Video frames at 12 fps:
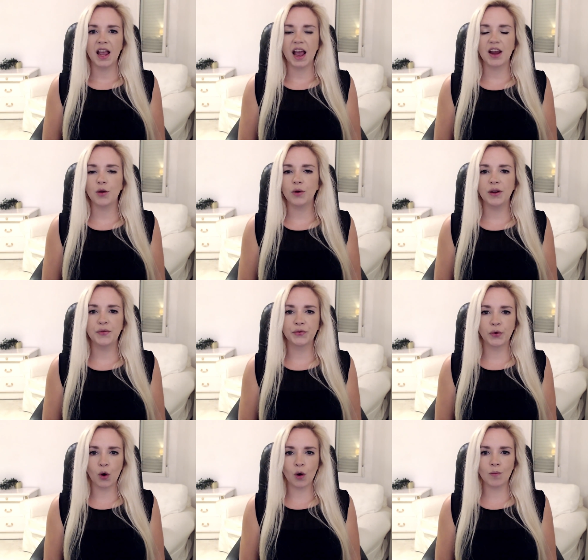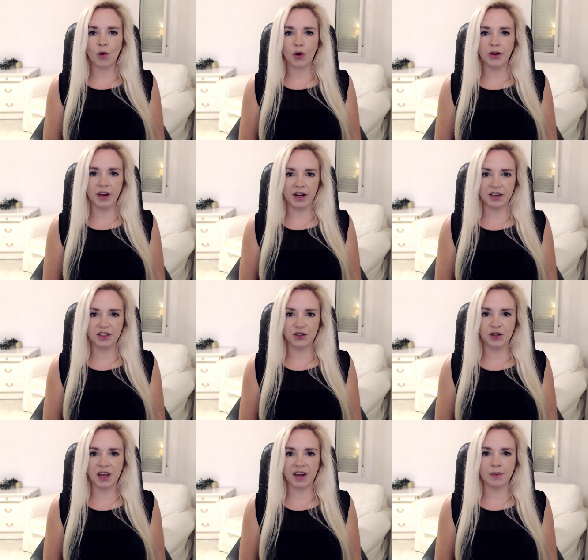and only 4 more years to
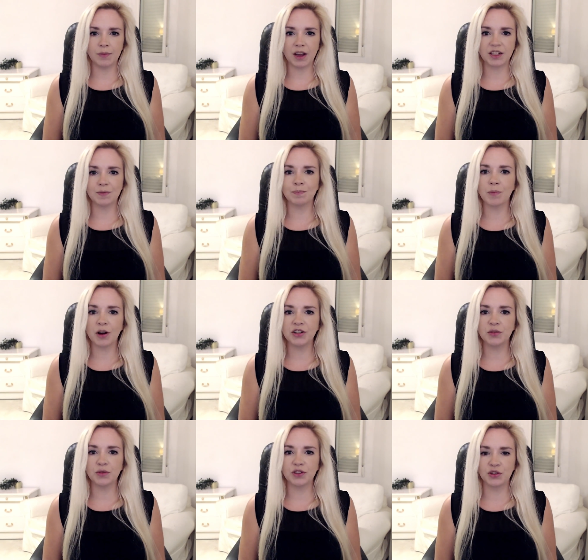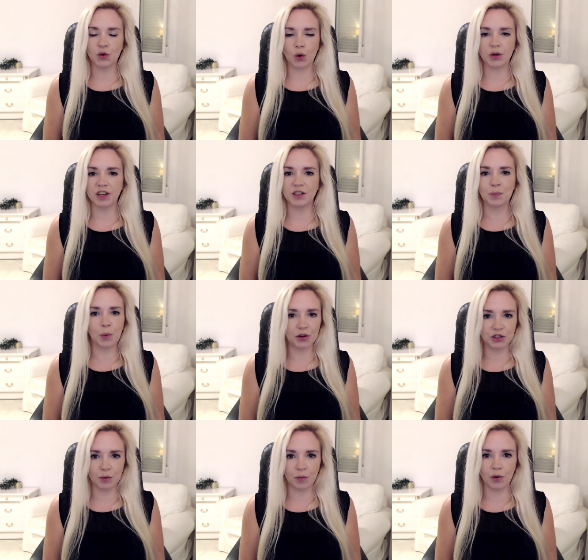get as much restored as
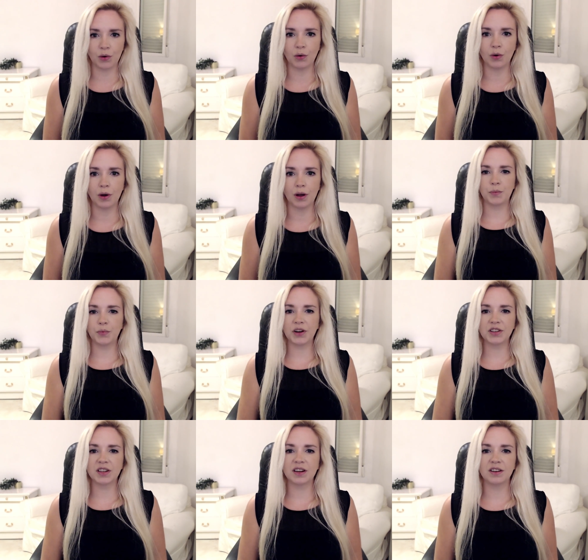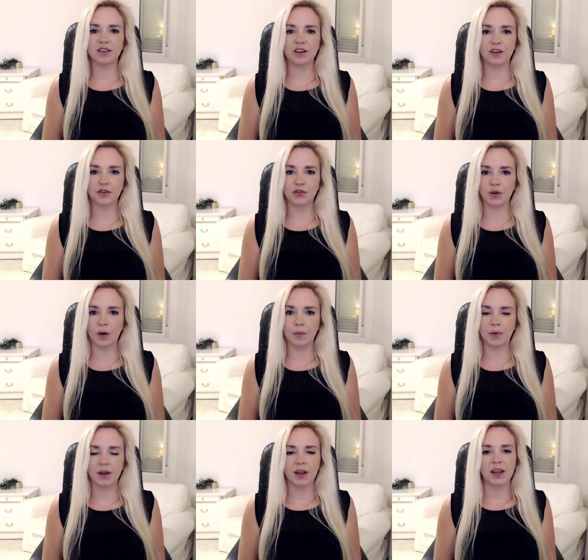possible. President Donald
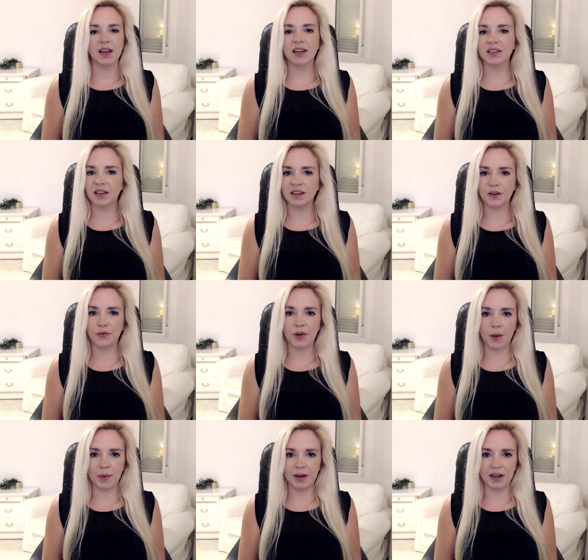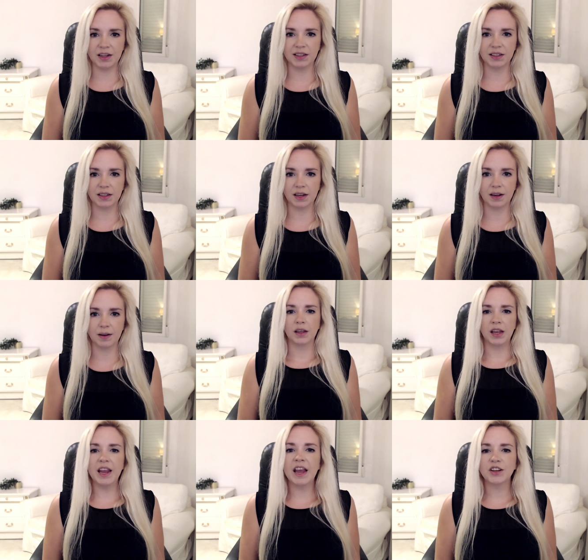Trump isn't a feminist.
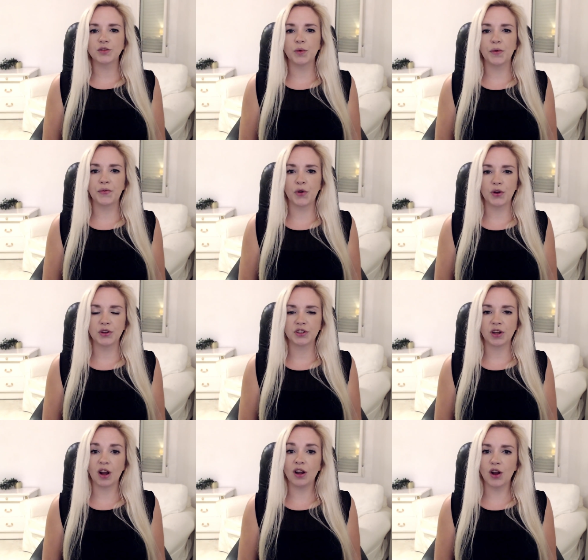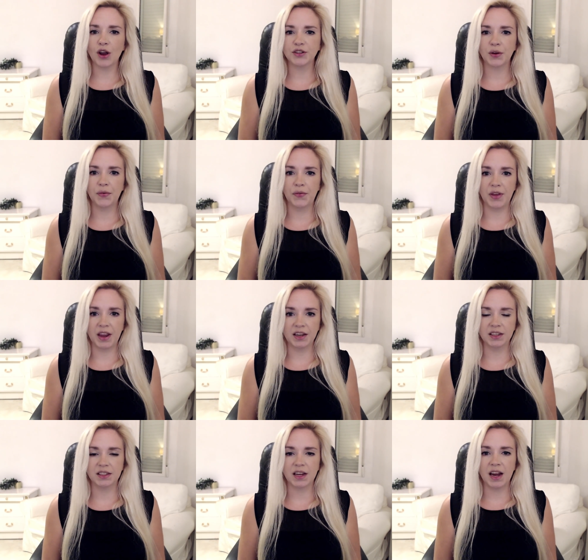He has reversed a lot of
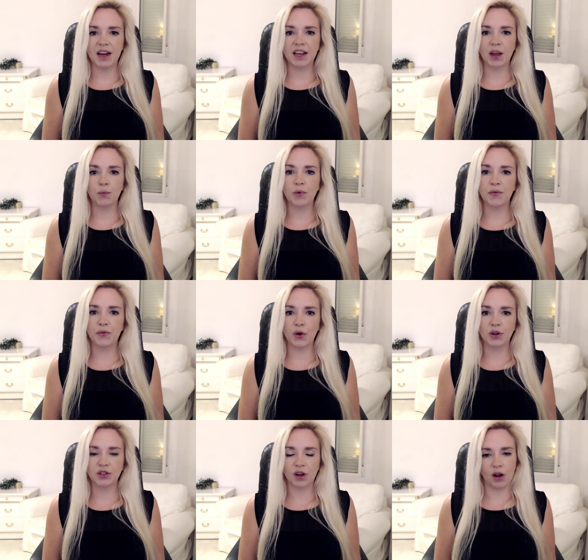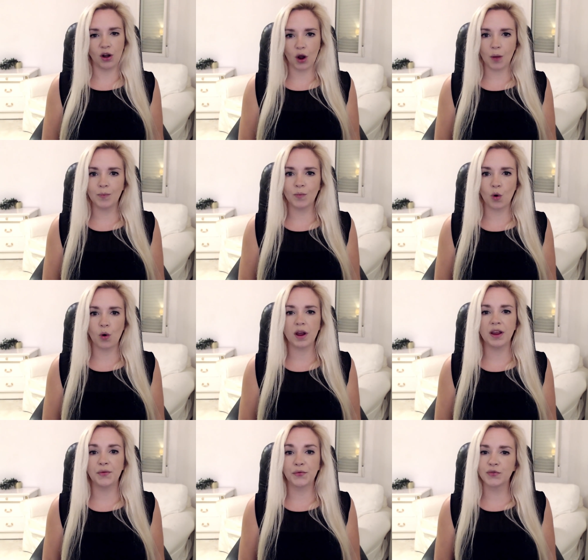things, and he can reverse a lot more
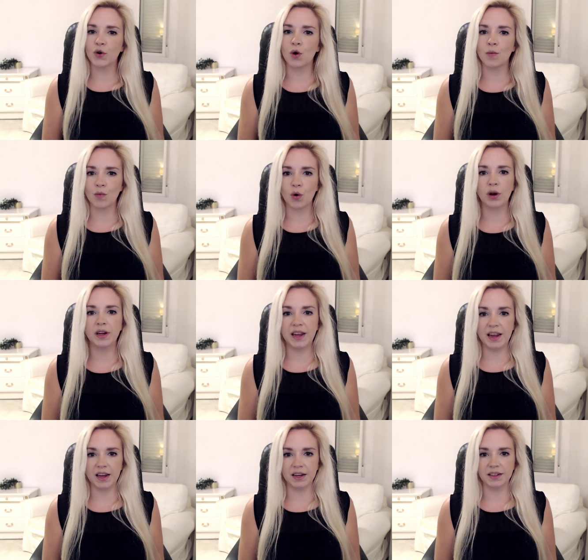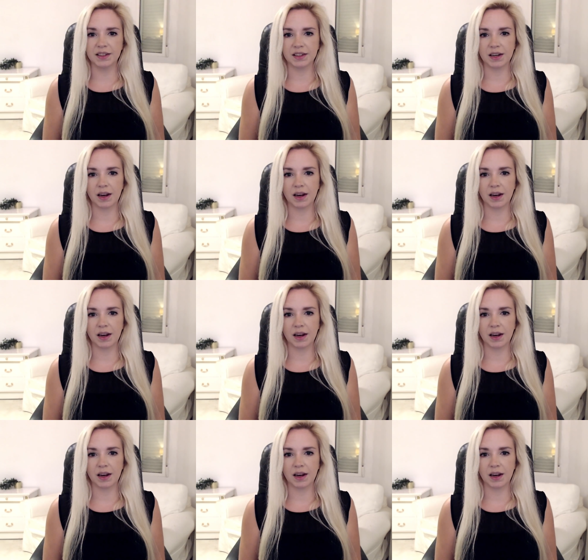in 4 more years.